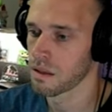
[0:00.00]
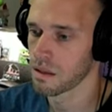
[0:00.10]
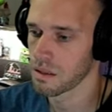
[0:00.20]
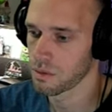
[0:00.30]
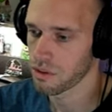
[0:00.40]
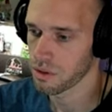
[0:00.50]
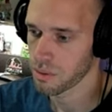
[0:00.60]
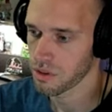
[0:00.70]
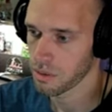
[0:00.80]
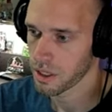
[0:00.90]
Let me show you what
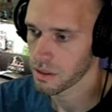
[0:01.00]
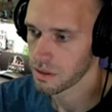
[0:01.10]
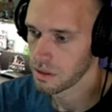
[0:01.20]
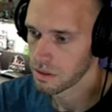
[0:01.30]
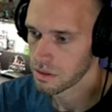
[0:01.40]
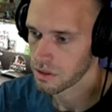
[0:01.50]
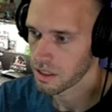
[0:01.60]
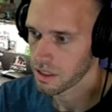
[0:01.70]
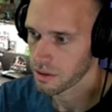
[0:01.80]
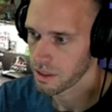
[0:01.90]
I'm talking about. So
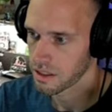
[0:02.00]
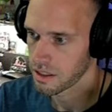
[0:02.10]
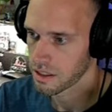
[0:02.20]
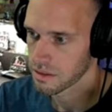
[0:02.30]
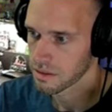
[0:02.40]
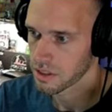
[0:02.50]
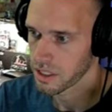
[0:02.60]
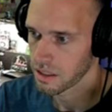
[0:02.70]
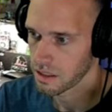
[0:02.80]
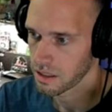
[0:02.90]
yeah, like right there. So
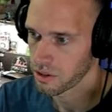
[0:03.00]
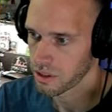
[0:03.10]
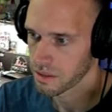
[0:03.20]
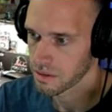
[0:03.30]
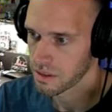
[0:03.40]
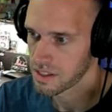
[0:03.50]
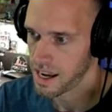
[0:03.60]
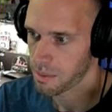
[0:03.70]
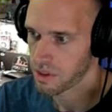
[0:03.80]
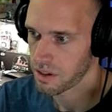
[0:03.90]
yeah, literally
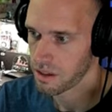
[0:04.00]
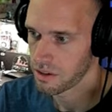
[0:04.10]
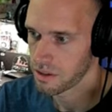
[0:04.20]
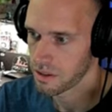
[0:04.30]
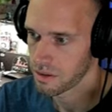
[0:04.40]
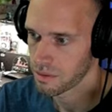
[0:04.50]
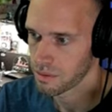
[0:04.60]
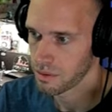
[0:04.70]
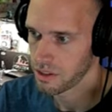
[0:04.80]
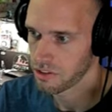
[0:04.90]
tapped 100,
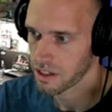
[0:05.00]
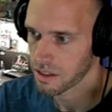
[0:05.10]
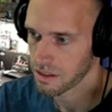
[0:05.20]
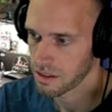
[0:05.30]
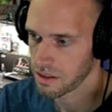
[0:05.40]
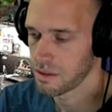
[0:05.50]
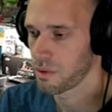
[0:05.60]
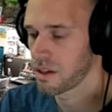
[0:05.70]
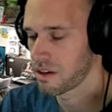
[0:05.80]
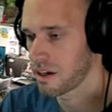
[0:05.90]
rejected, and
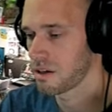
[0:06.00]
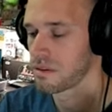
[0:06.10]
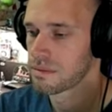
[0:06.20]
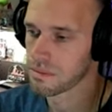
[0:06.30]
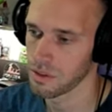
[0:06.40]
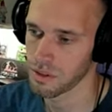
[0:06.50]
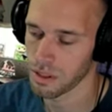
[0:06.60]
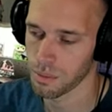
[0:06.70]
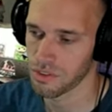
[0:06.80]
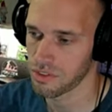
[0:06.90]
went down. When it
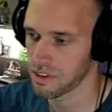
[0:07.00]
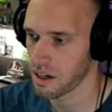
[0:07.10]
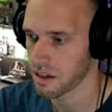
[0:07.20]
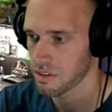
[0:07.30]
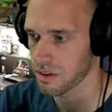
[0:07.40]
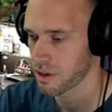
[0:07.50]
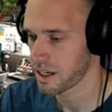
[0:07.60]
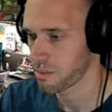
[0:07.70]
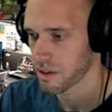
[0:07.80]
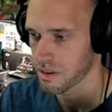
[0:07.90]
comes to stocks and
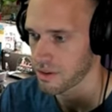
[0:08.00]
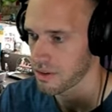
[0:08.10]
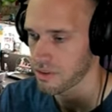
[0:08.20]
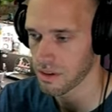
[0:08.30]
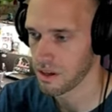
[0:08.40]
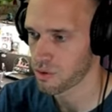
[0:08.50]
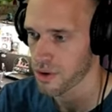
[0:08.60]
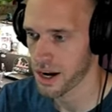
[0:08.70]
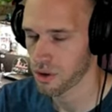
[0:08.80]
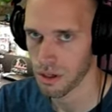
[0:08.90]
crap like this,
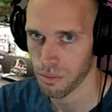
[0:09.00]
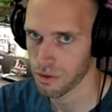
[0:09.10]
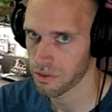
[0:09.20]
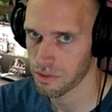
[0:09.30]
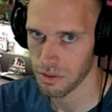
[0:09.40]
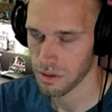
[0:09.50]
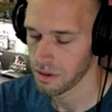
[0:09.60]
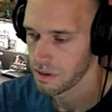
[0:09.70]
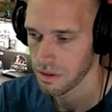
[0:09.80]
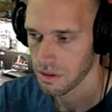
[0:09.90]
round numbers,
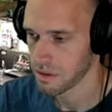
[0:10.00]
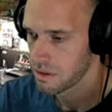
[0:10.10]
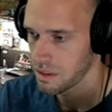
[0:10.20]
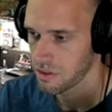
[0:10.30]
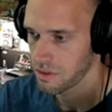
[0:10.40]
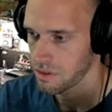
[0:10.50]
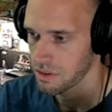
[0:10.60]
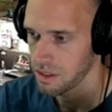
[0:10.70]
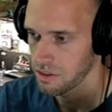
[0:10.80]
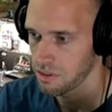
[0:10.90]
they just
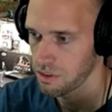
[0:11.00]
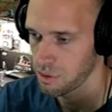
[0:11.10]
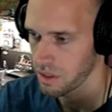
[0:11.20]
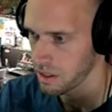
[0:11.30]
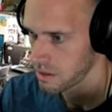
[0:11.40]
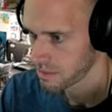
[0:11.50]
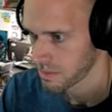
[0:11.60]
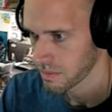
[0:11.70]
they just do that.